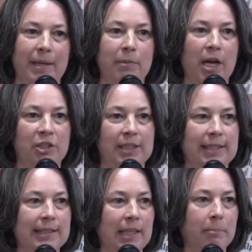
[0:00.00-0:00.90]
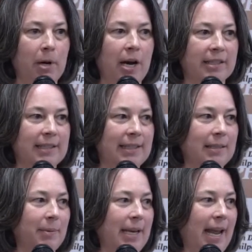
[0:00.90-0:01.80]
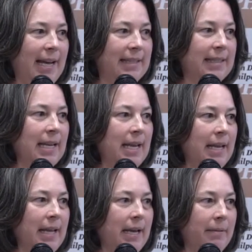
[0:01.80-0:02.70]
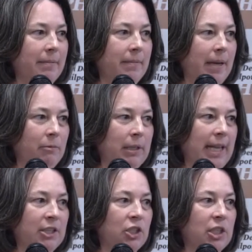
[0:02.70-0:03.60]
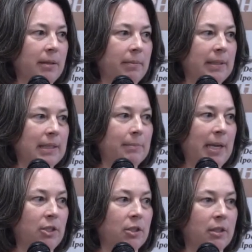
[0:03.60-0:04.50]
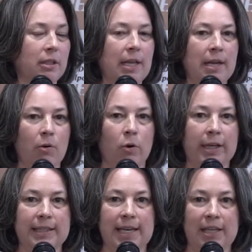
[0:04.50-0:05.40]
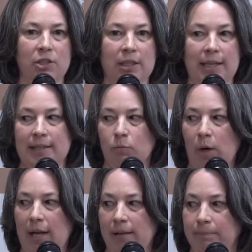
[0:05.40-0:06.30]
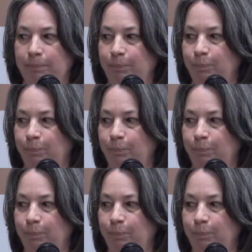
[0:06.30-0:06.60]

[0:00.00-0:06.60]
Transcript: them not just as little boxes, but as a relationship and spatial orientation as well.